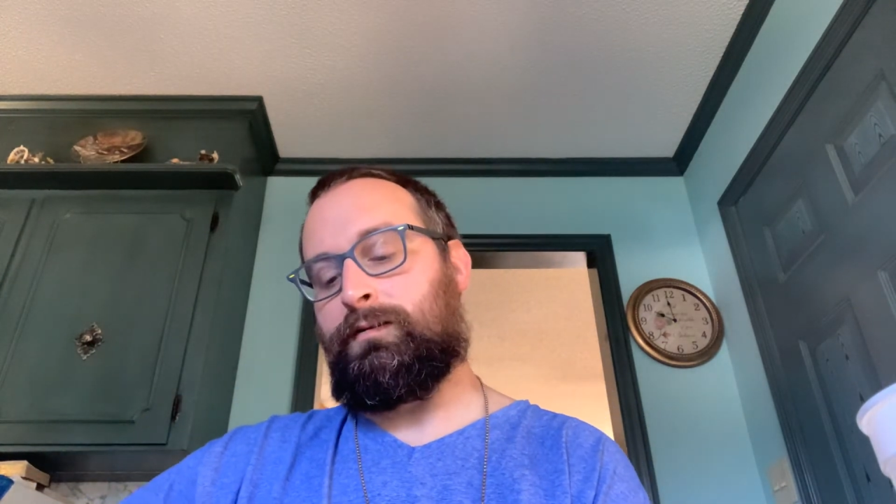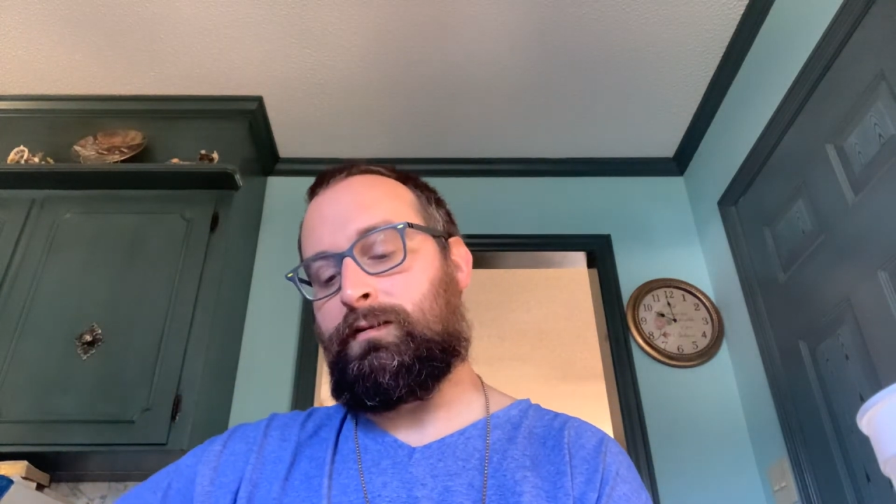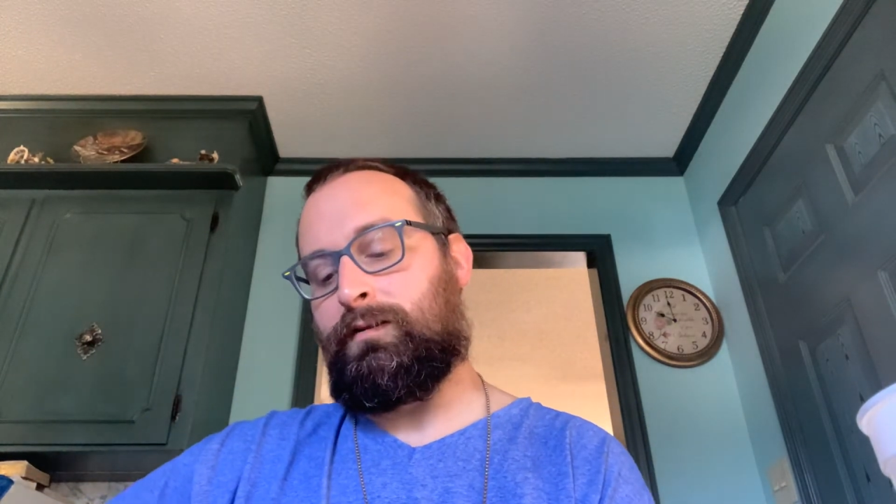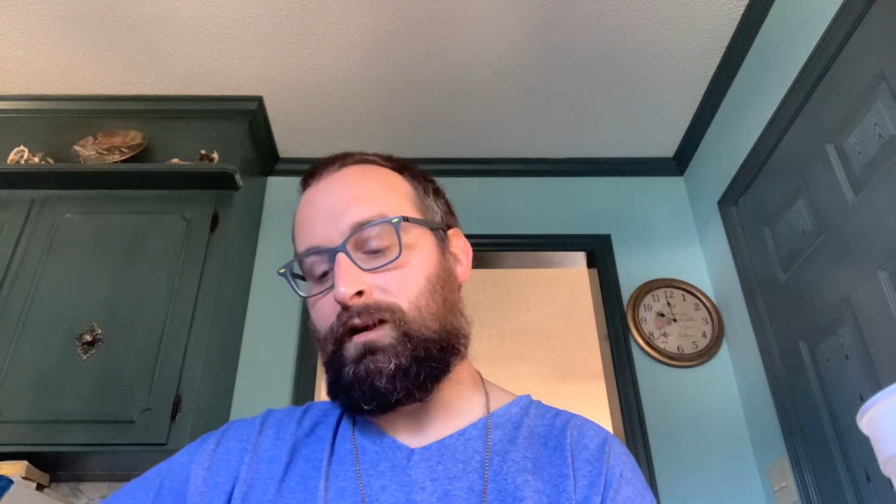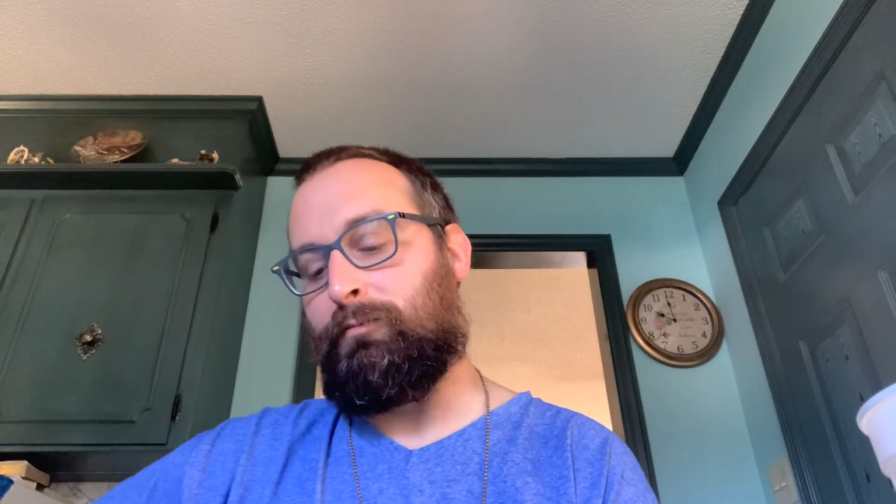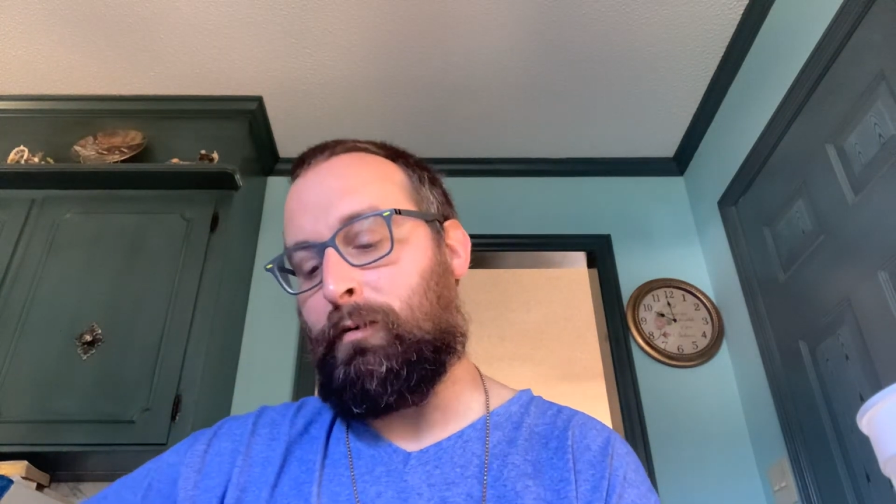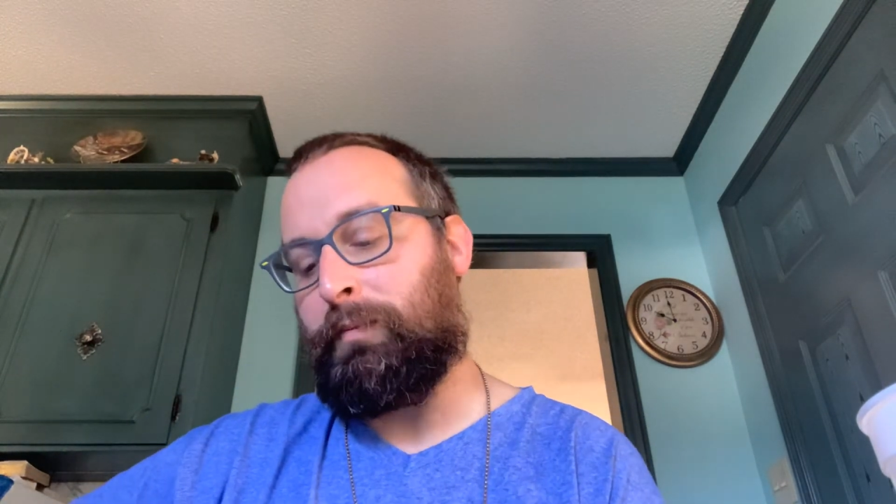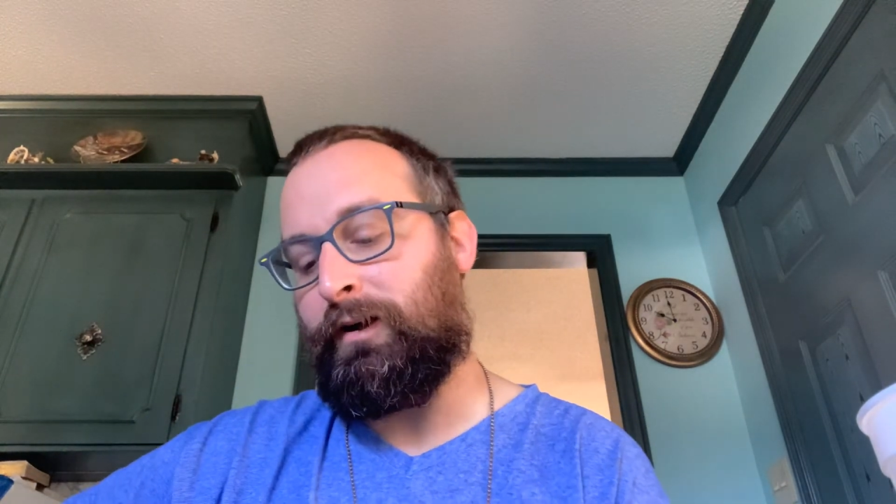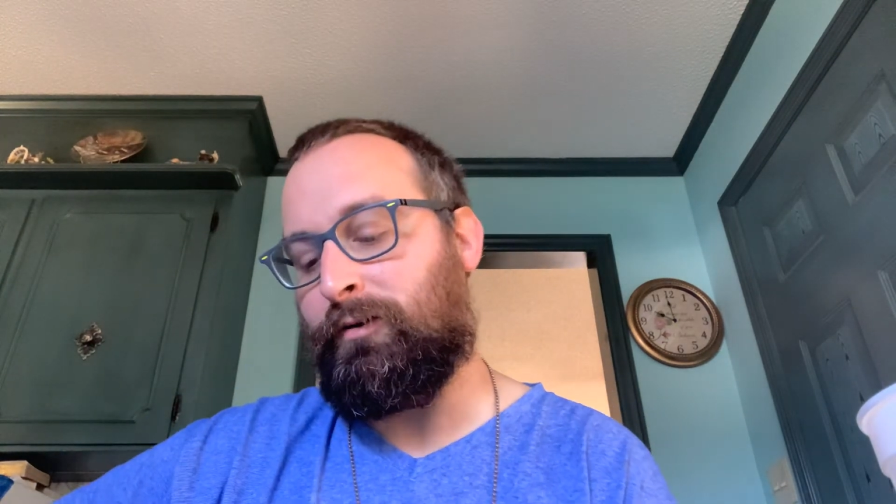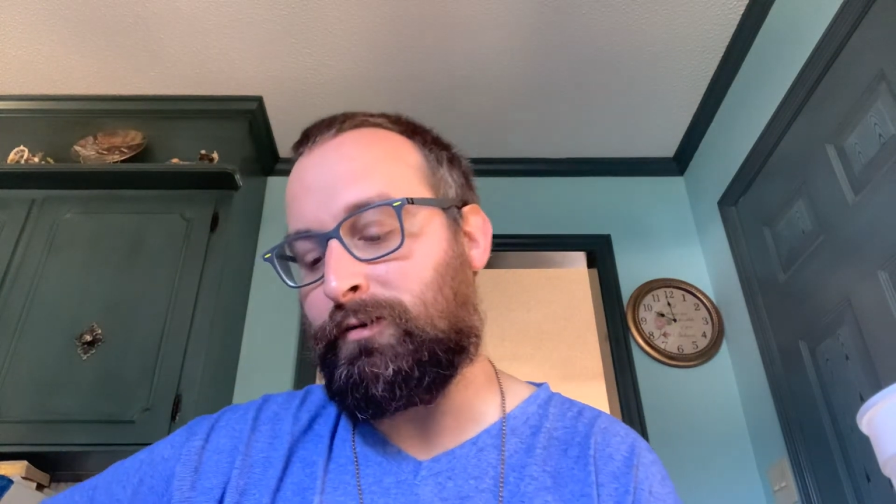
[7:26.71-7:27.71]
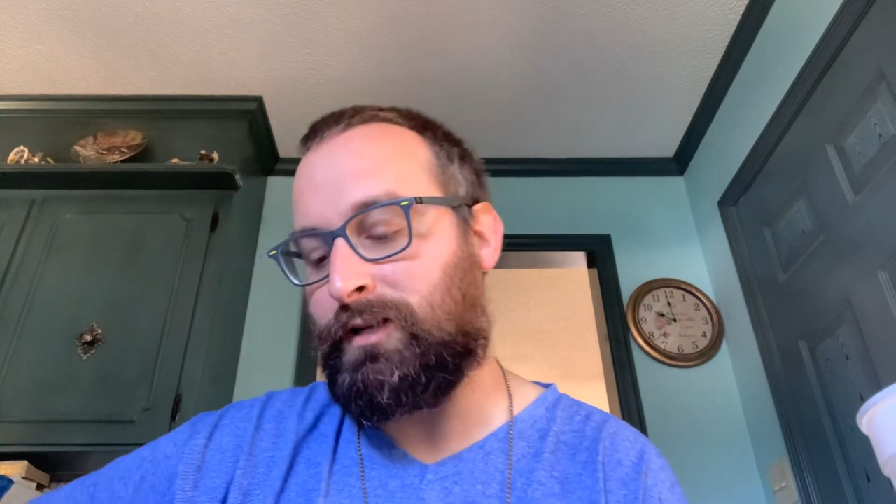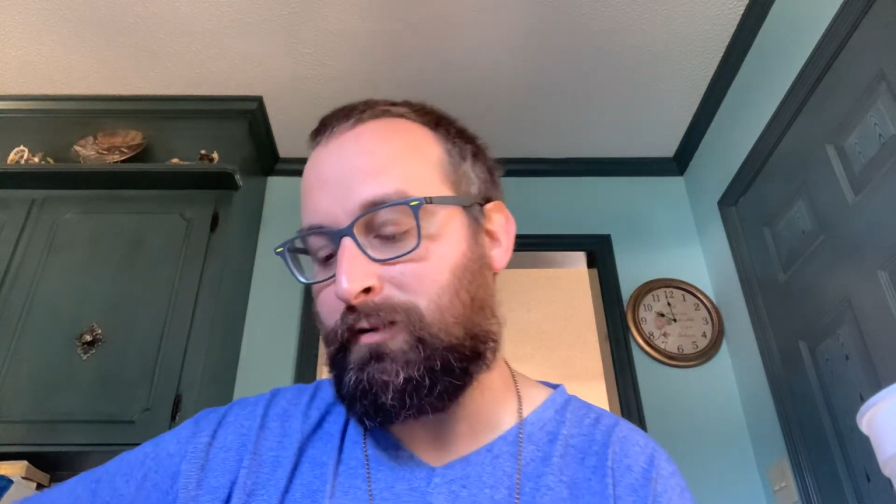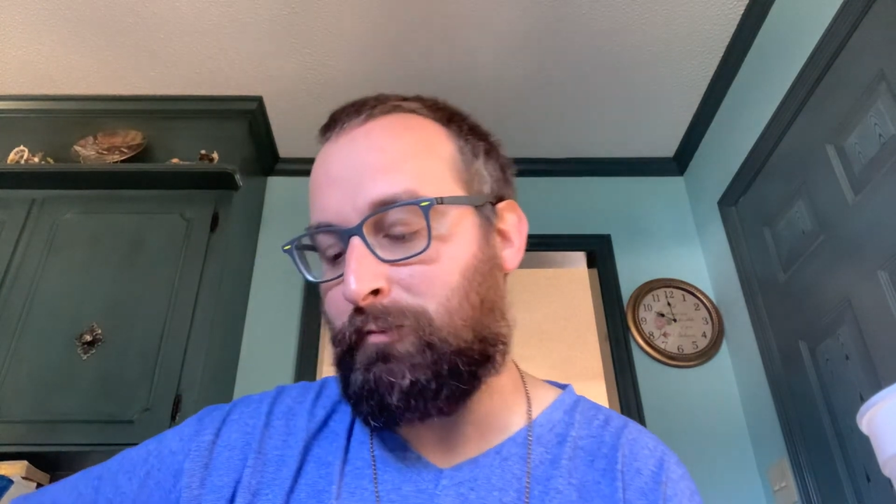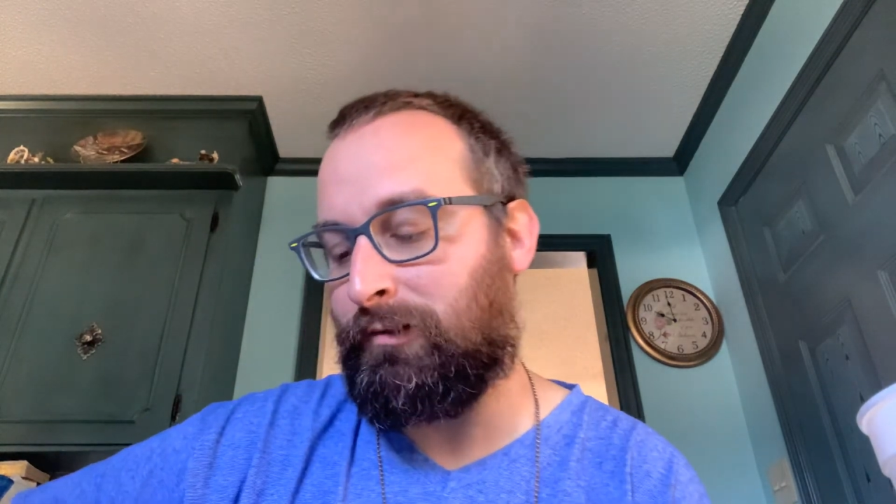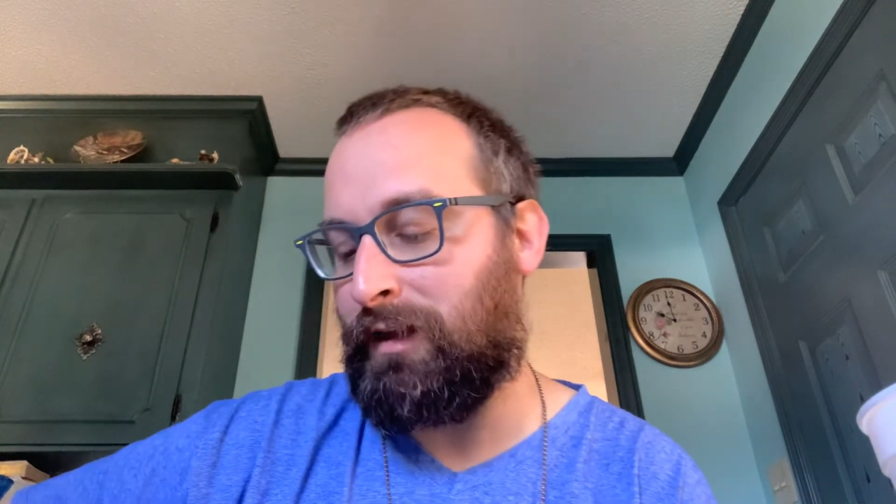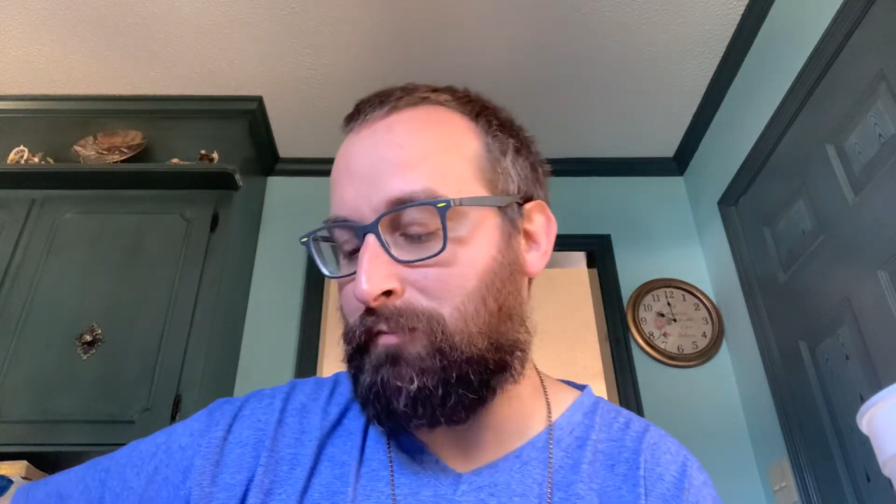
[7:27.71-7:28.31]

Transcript: Now, while Peter was inwardly